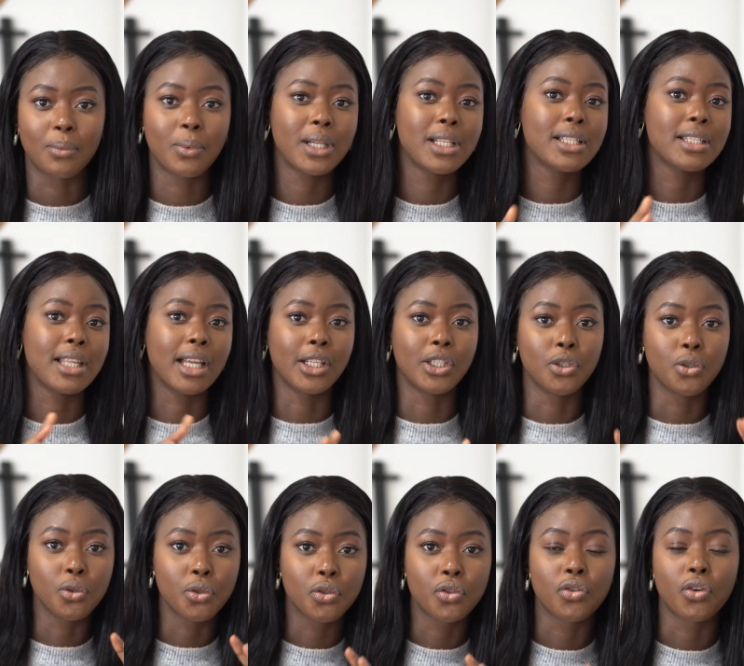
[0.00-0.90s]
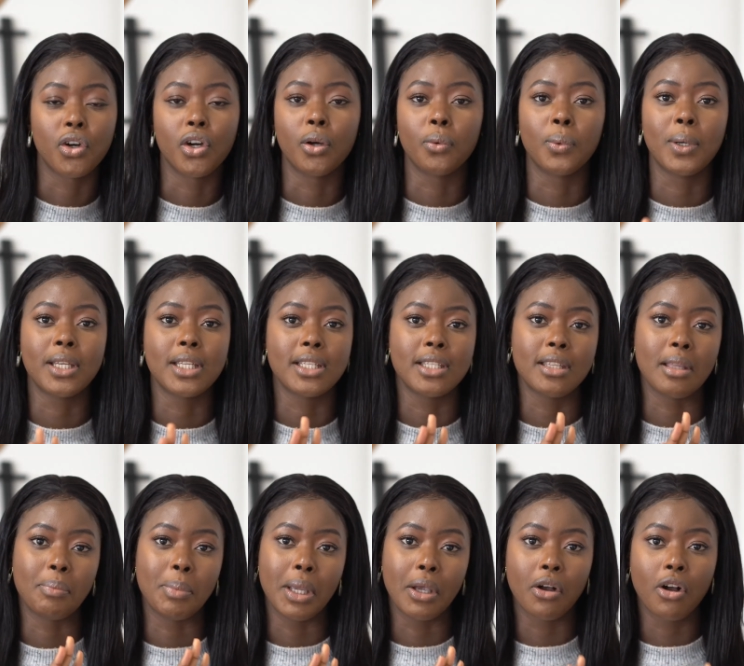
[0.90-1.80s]
when it's like neutral, when it's
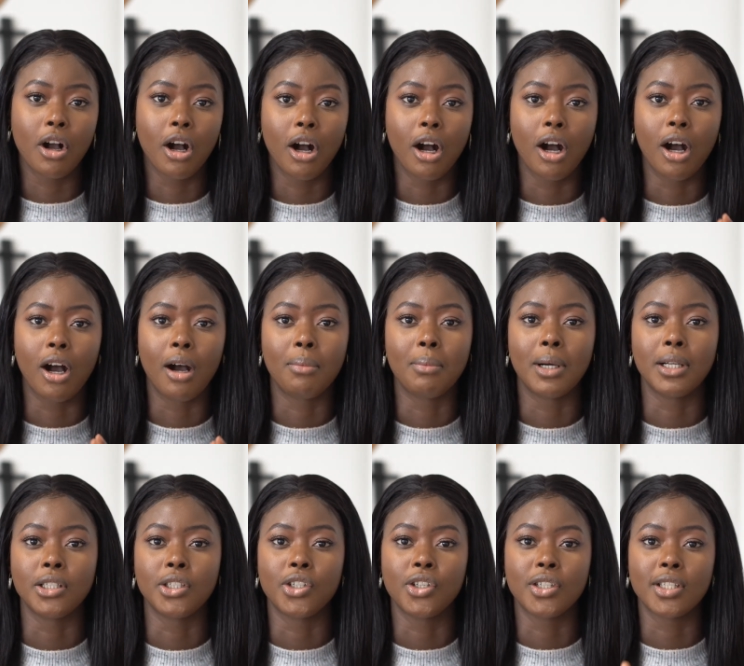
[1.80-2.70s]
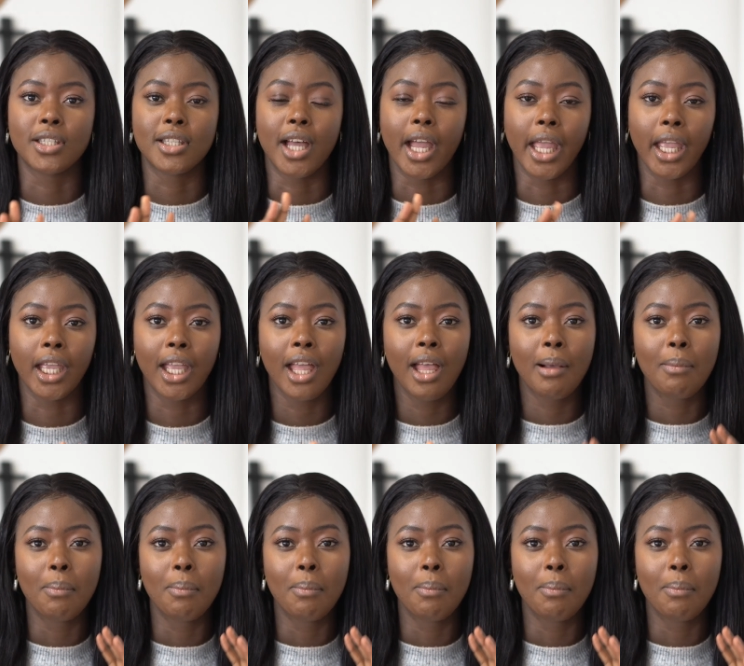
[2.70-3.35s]
a bit calm and just like